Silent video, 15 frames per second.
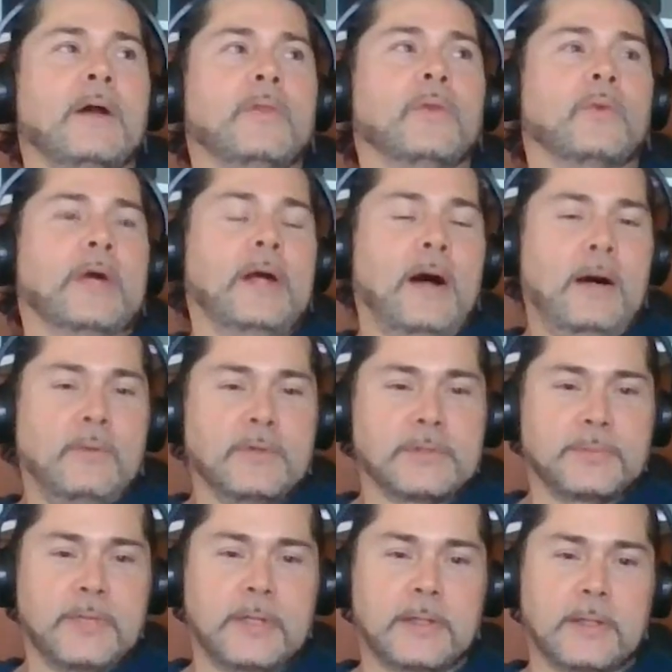the way I
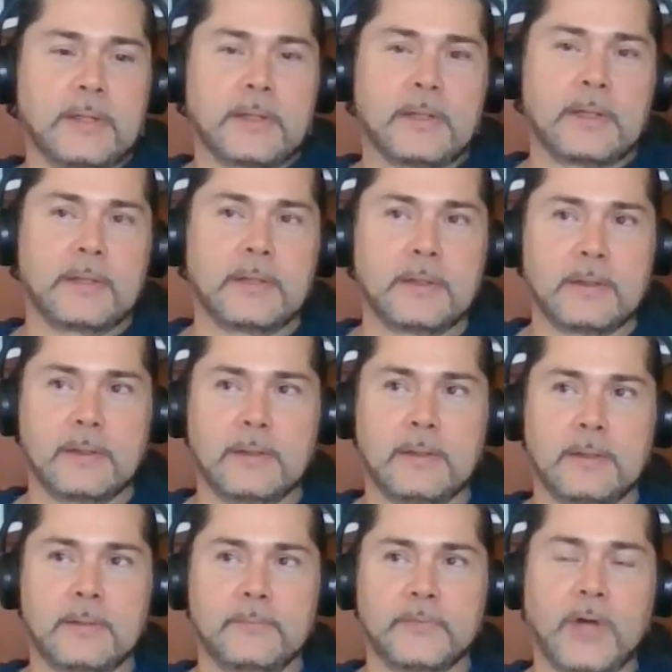was making
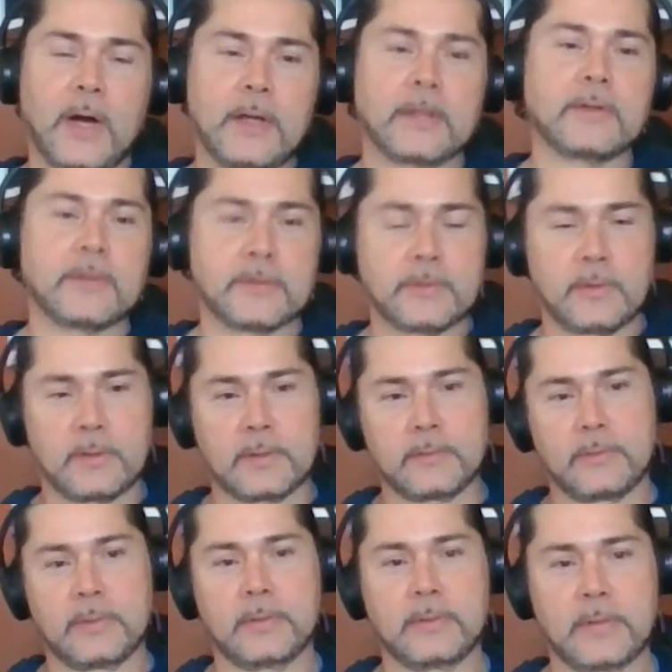dying the
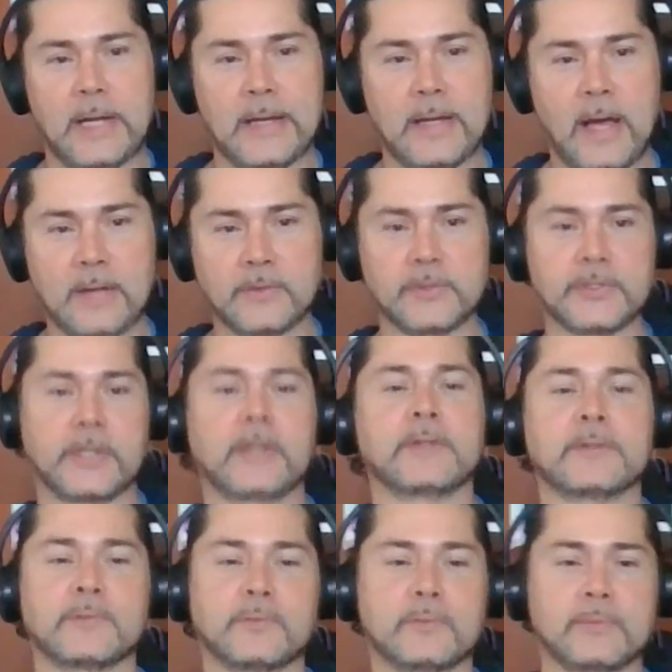guitar, I had to
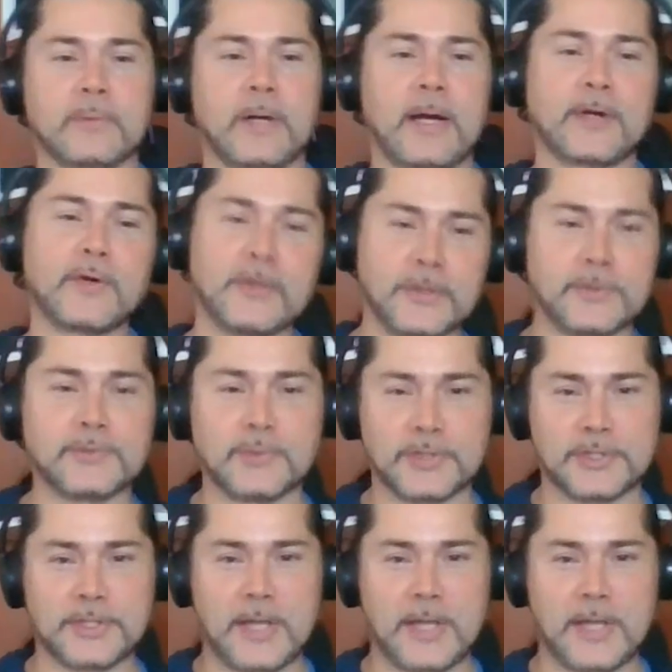change. I couldn't use what she